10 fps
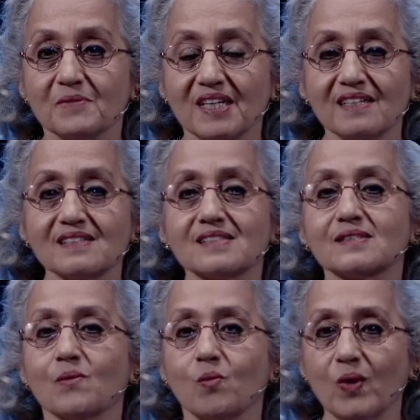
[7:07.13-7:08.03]
is
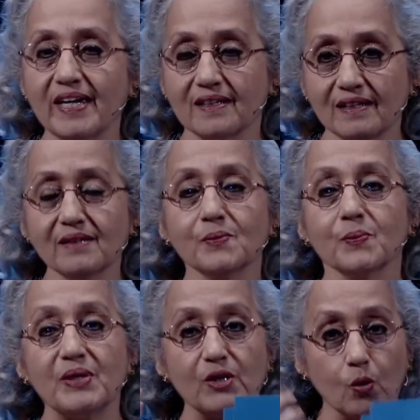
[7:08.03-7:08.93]
when
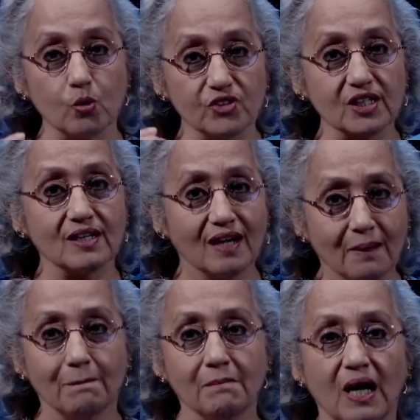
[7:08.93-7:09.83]
we
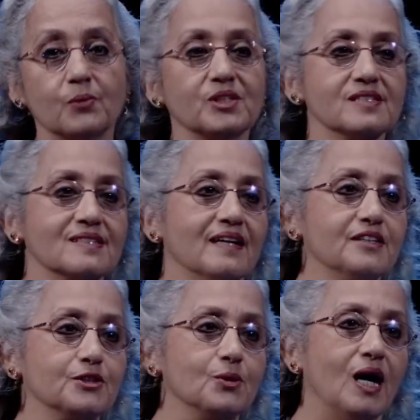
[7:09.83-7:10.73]
overcome our
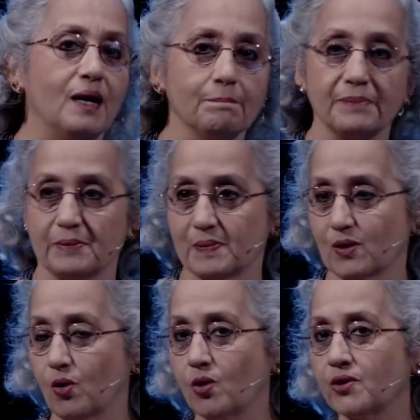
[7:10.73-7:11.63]
desire to harm people
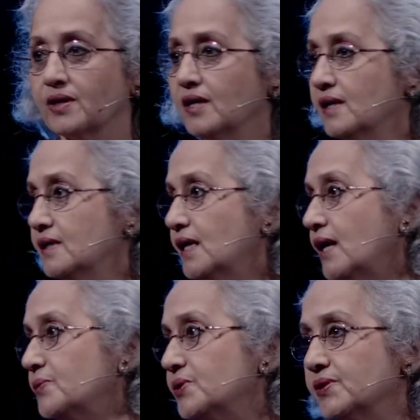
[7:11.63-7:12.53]
or
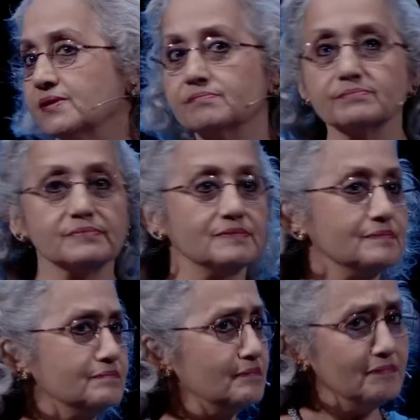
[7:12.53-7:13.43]
our
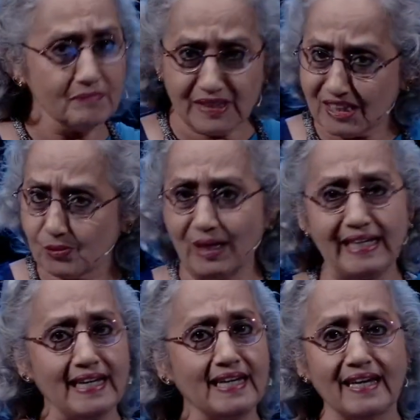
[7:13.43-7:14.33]

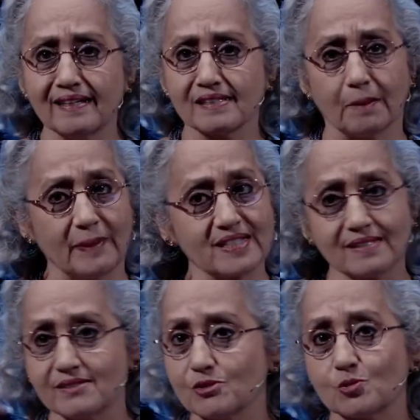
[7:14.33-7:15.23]
equally innate
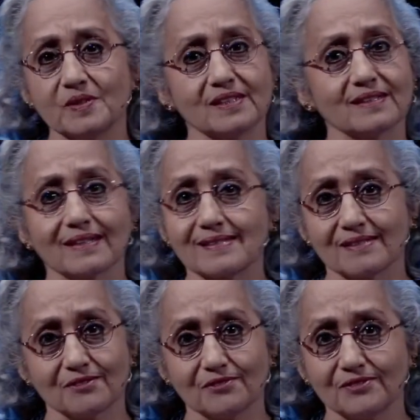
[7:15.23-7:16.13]
capacity to be aggressive.